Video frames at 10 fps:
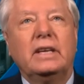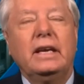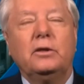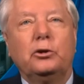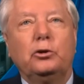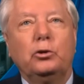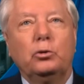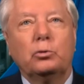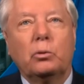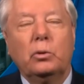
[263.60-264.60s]
Take the
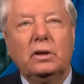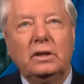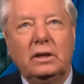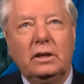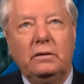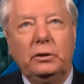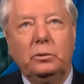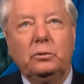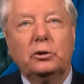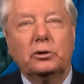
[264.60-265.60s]
tools we're willing to give
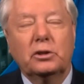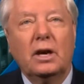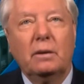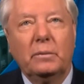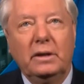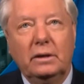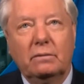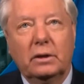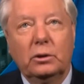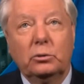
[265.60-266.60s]
you to stop the
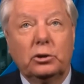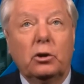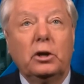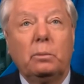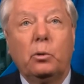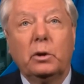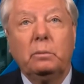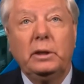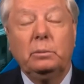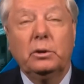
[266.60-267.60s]
inflow. Start deporting
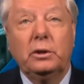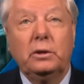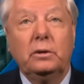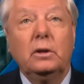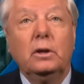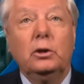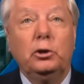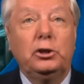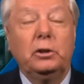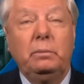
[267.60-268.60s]
people here who
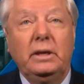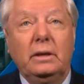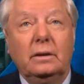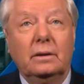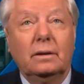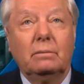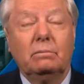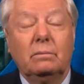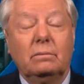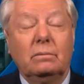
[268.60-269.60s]
should be,
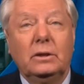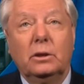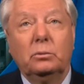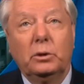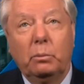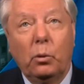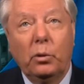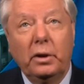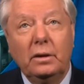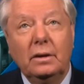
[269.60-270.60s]

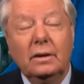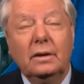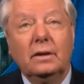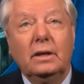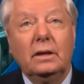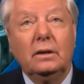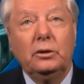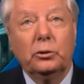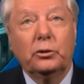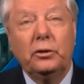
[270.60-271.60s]
deported. Then
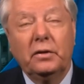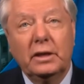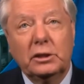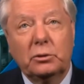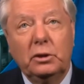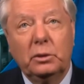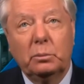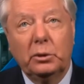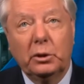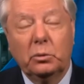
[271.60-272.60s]
you'll turn things around
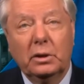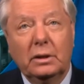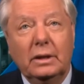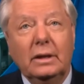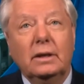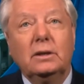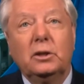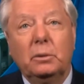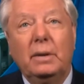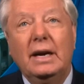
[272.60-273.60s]
pretty quickly. To
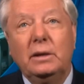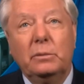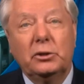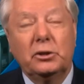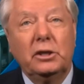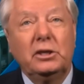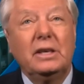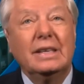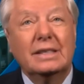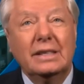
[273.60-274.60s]
the Biden
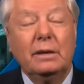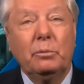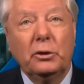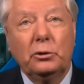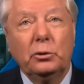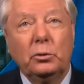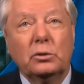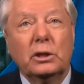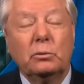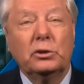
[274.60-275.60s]
administration, accept the
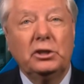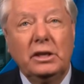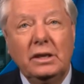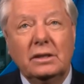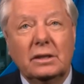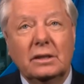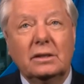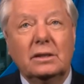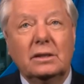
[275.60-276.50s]
tools that will change things.